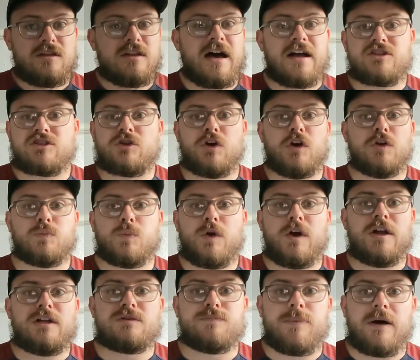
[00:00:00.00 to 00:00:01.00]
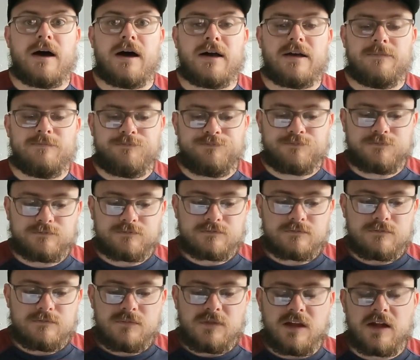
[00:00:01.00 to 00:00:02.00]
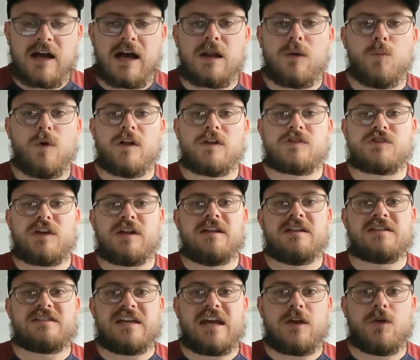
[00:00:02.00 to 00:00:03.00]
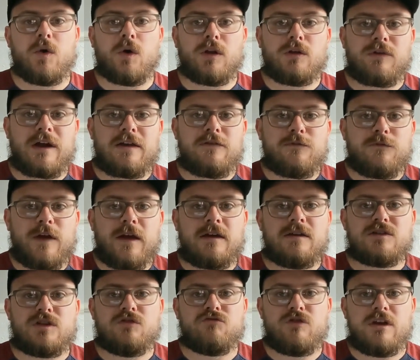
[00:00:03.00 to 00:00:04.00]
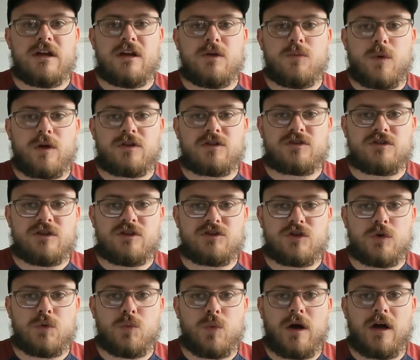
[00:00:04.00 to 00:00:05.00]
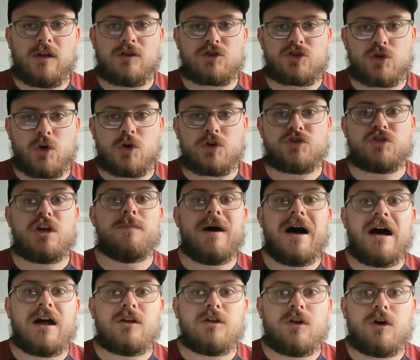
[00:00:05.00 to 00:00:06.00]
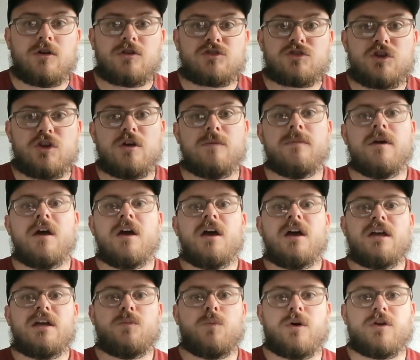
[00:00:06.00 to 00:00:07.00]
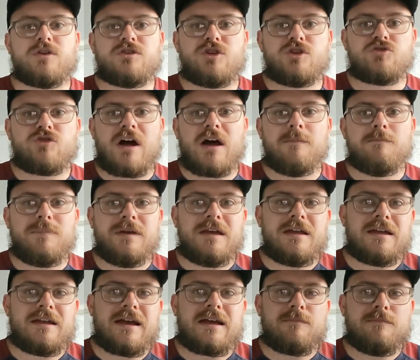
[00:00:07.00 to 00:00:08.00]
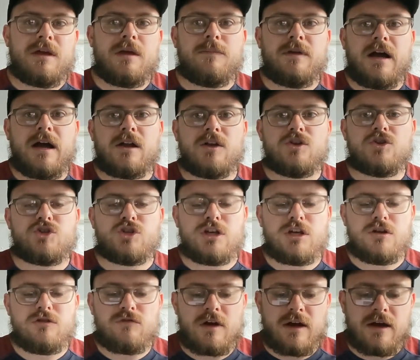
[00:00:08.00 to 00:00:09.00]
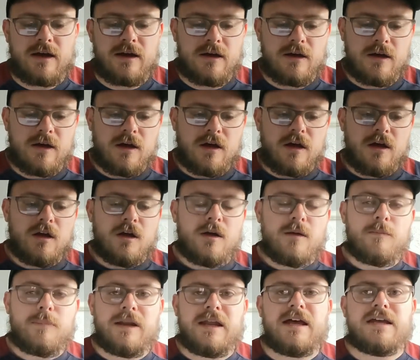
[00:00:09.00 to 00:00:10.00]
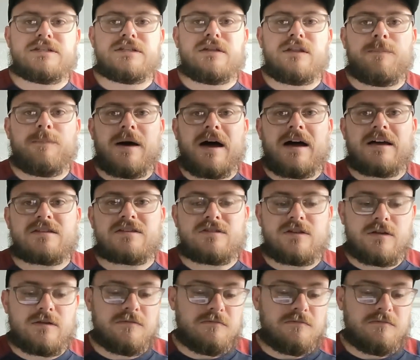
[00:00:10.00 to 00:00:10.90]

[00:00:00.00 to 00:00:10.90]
That's good words by Callum Wilson. He's saying all the right things. He really wants to do well short-term and long-term. He wants to try and be like maybe Alan Shearer, players of the past.